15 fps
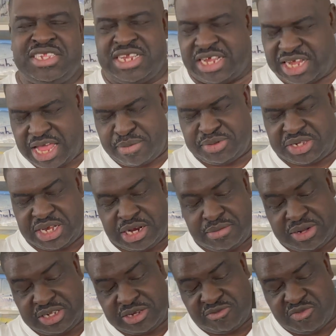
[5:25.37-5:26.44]
And I kept saying to
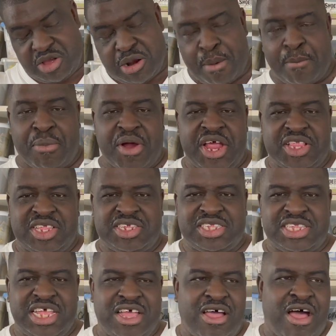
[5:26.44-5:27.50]
myself, I'm going to break this
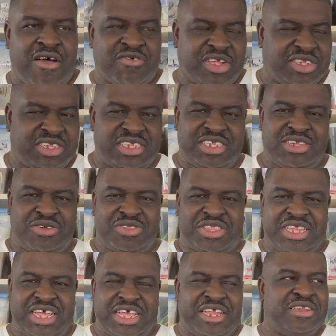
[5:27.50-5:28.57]
thing off because it's so
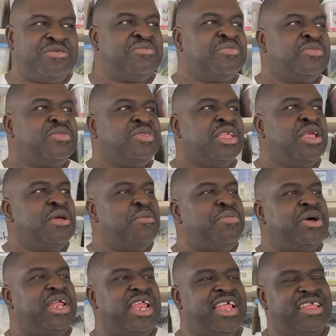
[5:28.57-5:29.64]
thin.
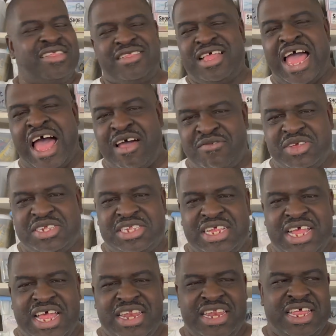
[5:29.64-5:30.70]
But obviously
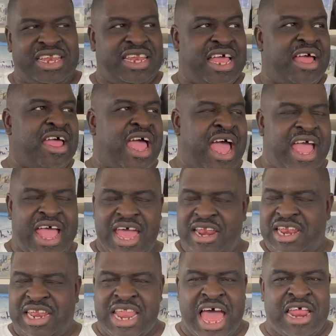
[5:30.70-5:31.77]
I didn't. I had a
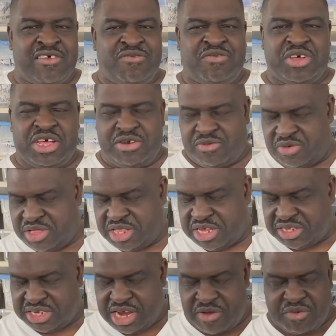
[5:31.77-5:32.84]
lot of fun with this.
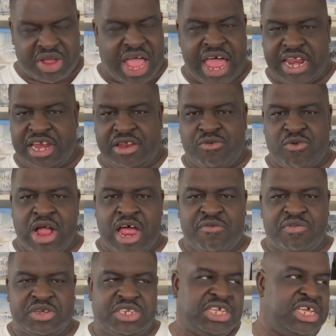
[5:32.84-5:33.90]
Never got any rod
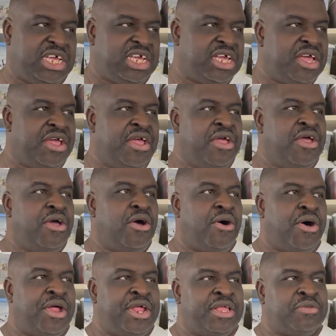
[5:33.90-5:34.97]
fatigue
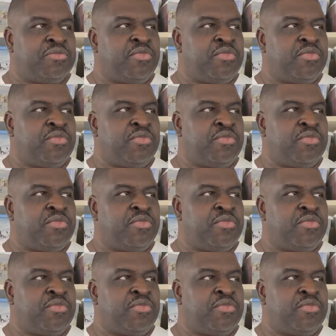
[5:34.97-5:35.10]
on it.